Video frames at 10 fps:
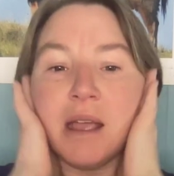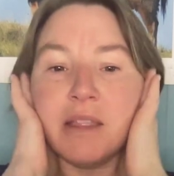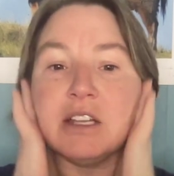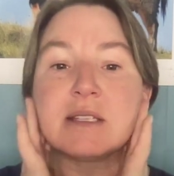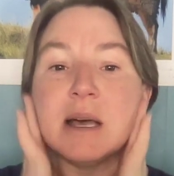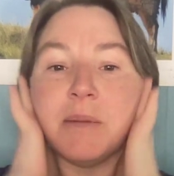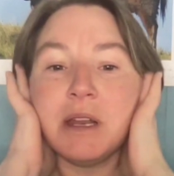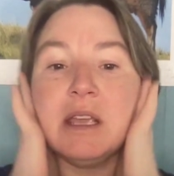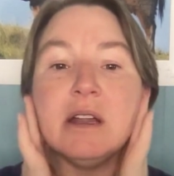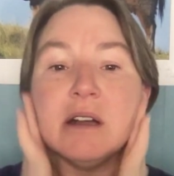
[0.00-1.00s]
and then just come in
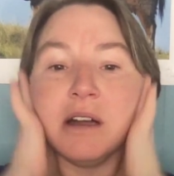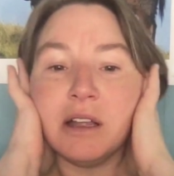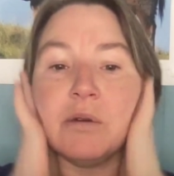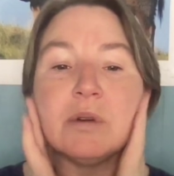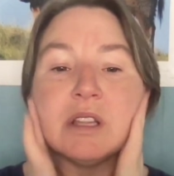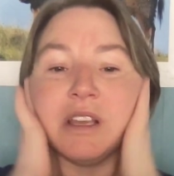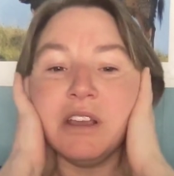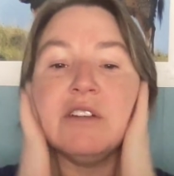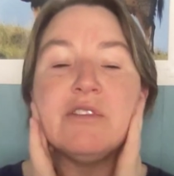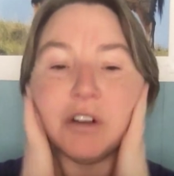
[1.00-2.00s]
here and
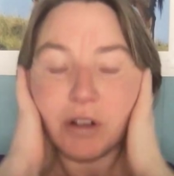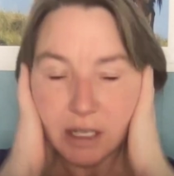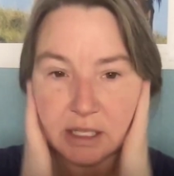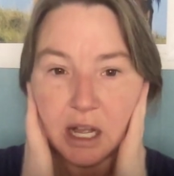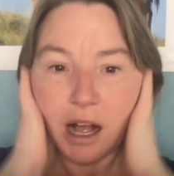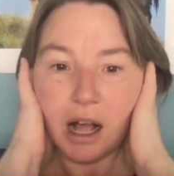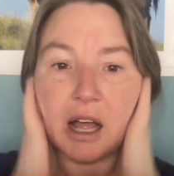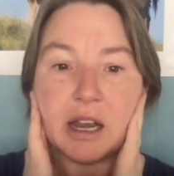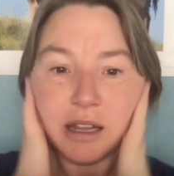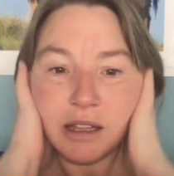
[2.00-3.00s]
really focus
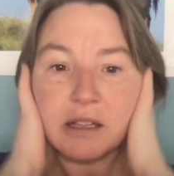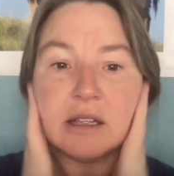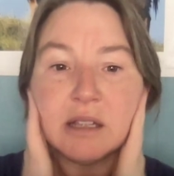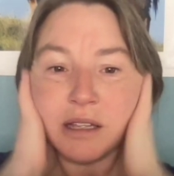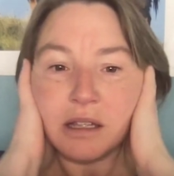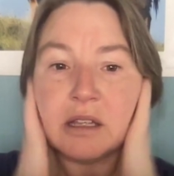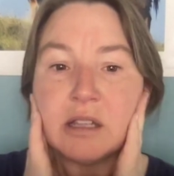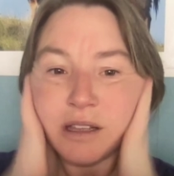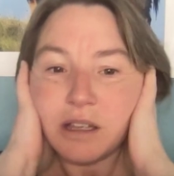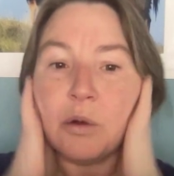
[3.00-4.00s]
on
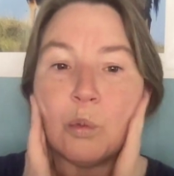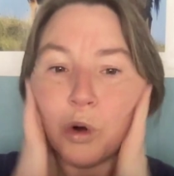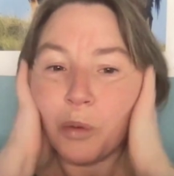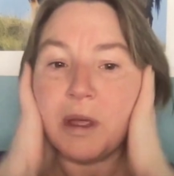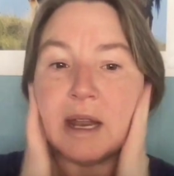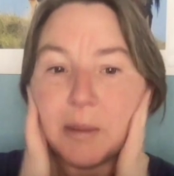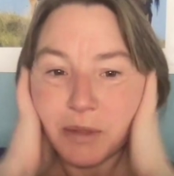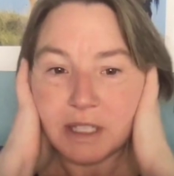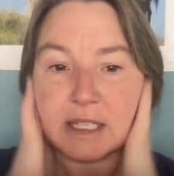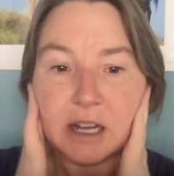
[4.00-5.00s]
warming up
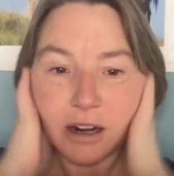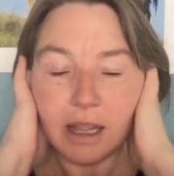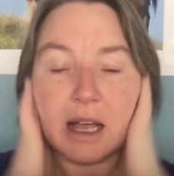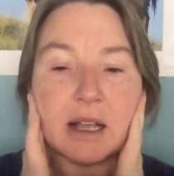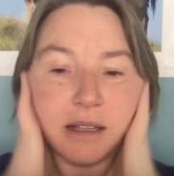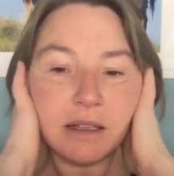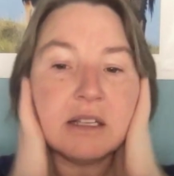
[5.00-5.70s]
this area.